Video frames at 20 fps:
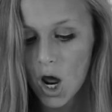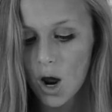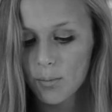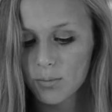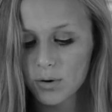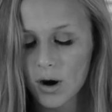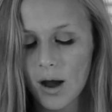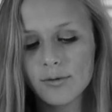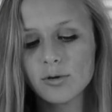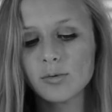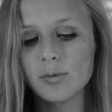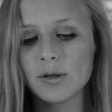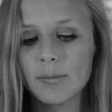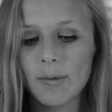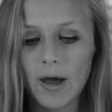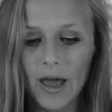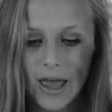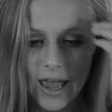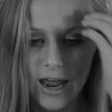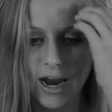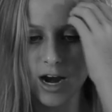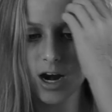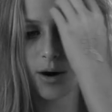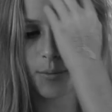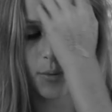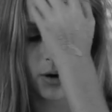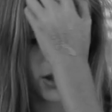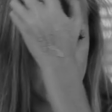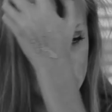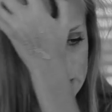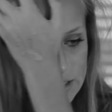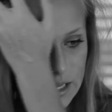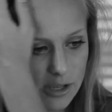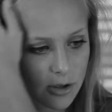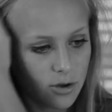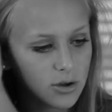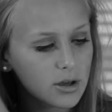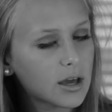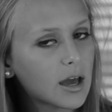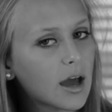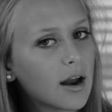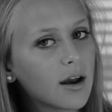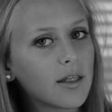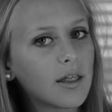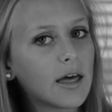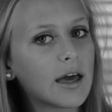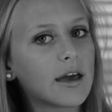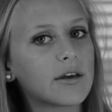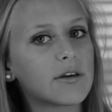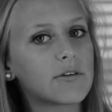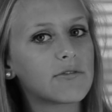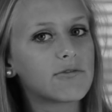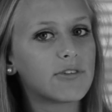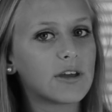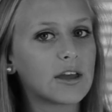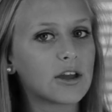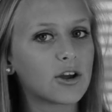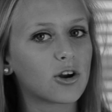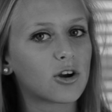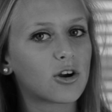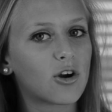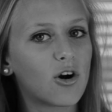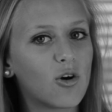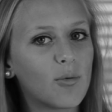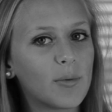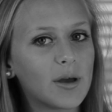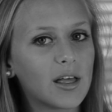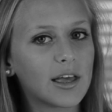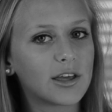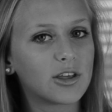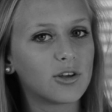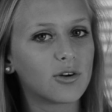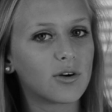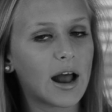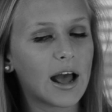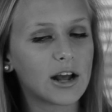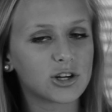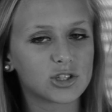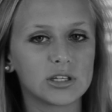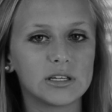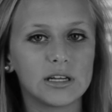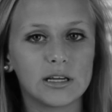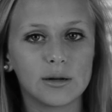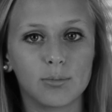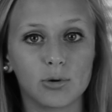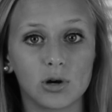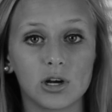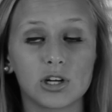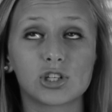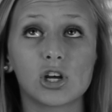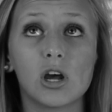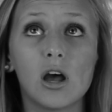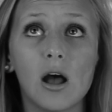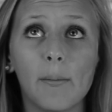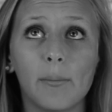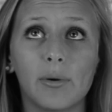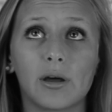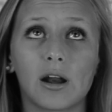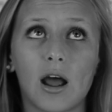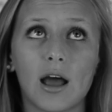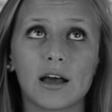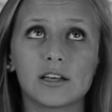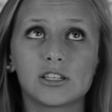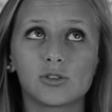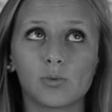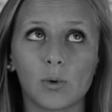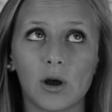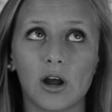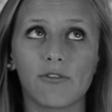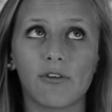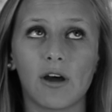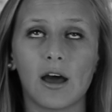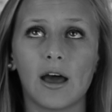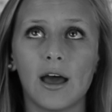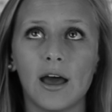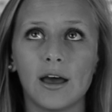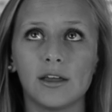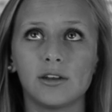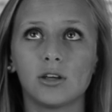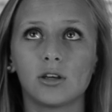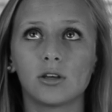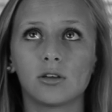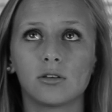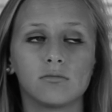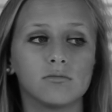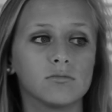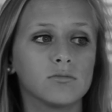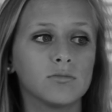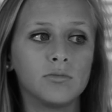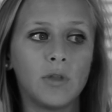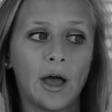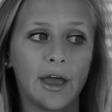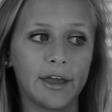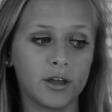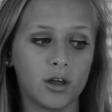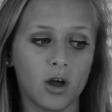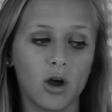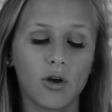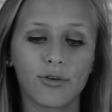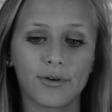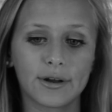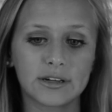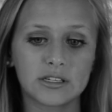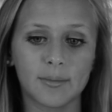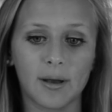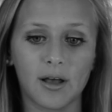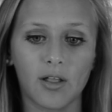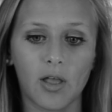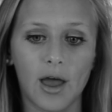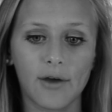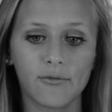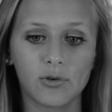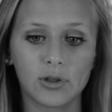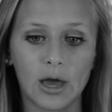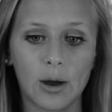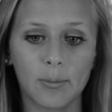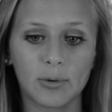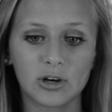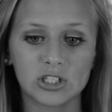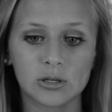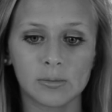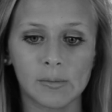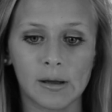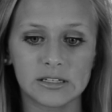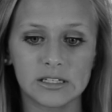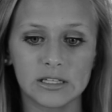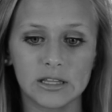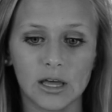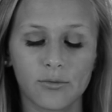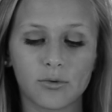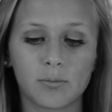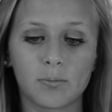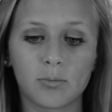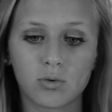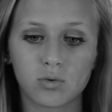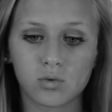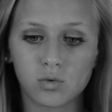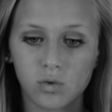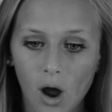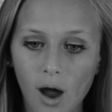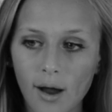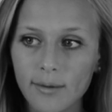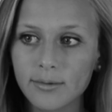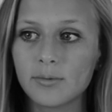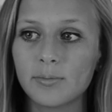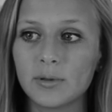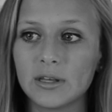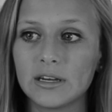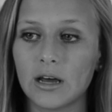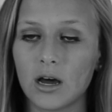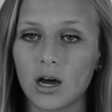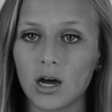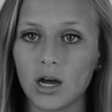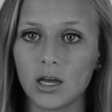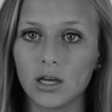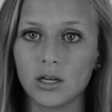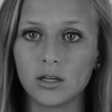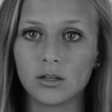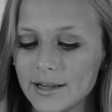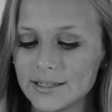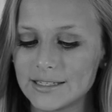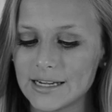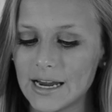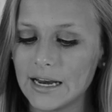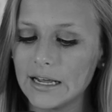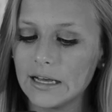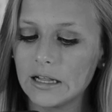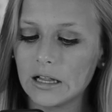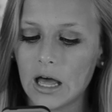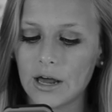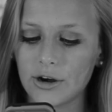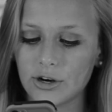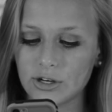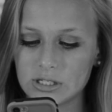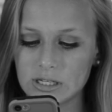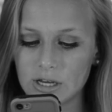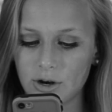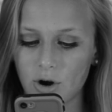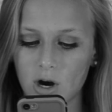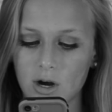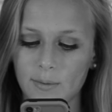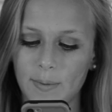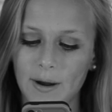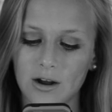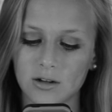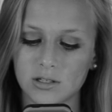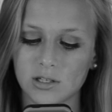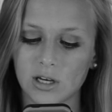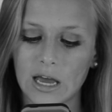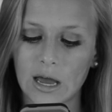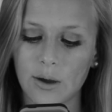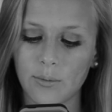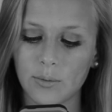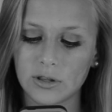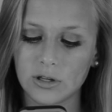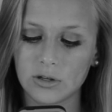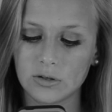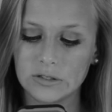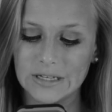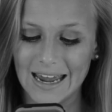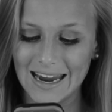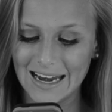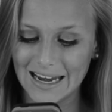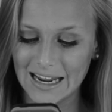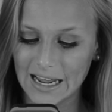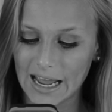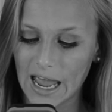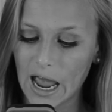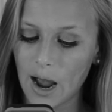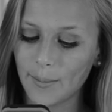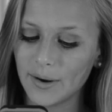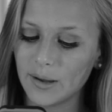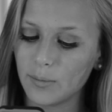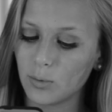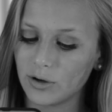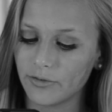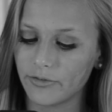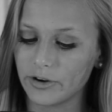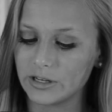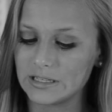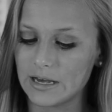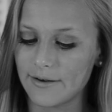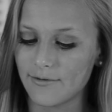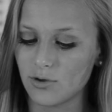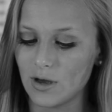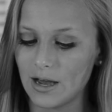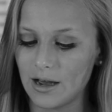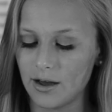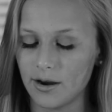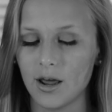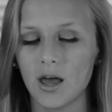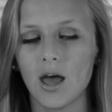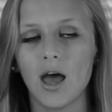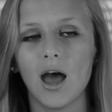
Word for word: Probably my hair, because you can kind of like finger comb it, like you don't actually need a brush, but I swear if I had to like go the rest of my life without brushing my teeth, I would probably die. Danny Connor said, are your parents okay with you dating? How many boyfriends have you had?